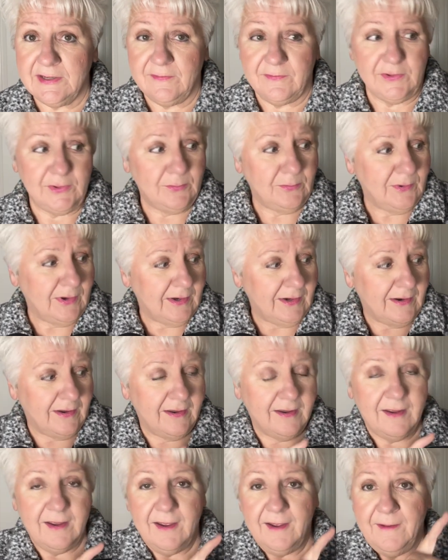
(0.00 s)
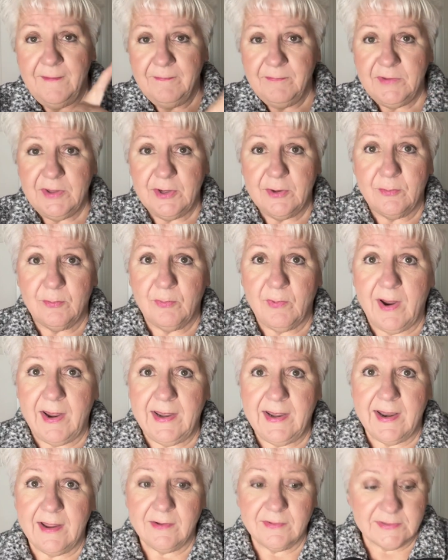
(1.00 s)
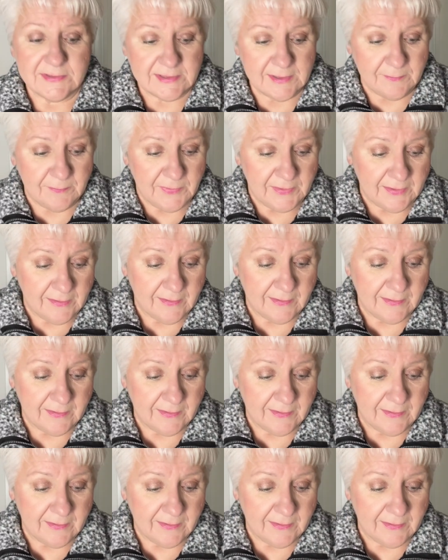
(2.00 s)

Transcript: If you wanna, you know, write out something